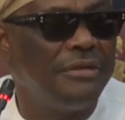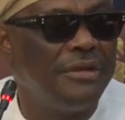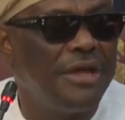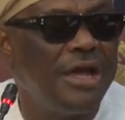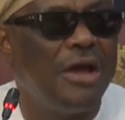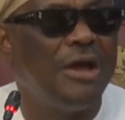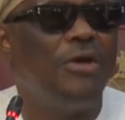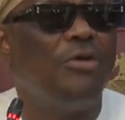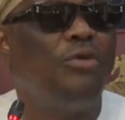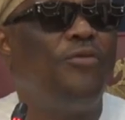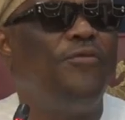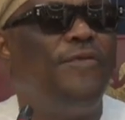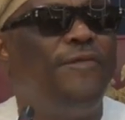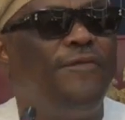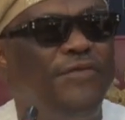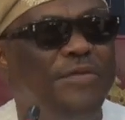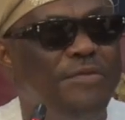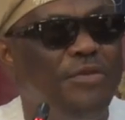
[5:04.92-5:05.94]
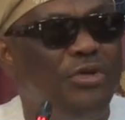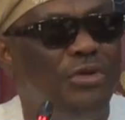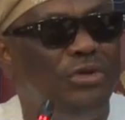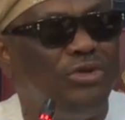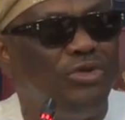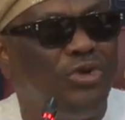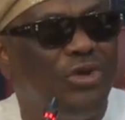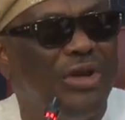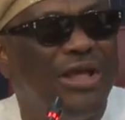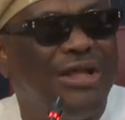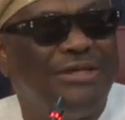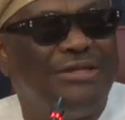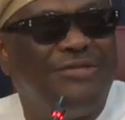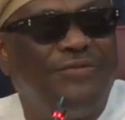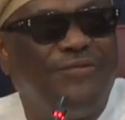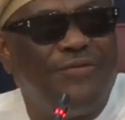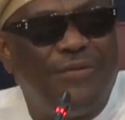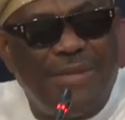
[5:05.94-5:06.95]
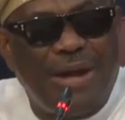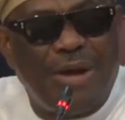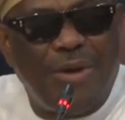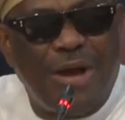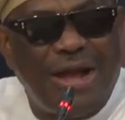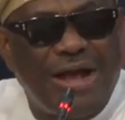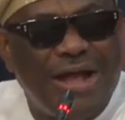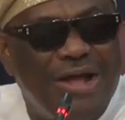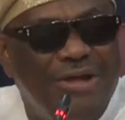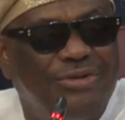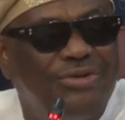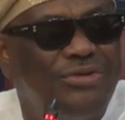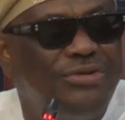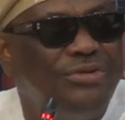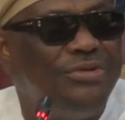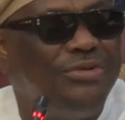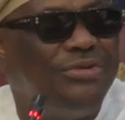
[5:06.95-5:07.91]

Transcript: how $50 million from our account